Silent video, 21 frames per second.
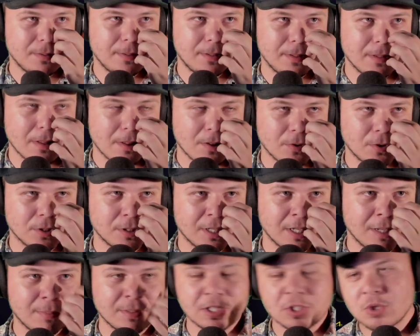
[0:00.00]
Another good
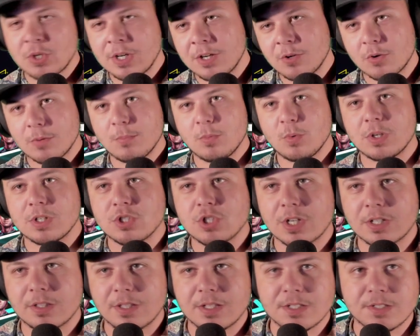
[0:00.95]
thing about the training room, we can
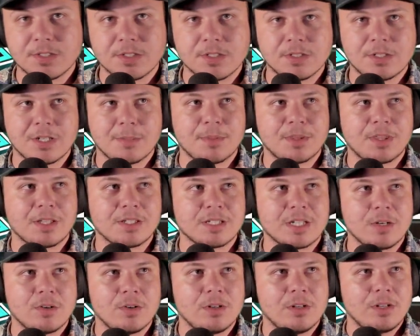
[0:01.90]
check these type of things
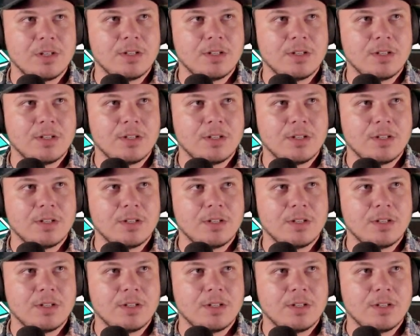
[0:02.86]
out.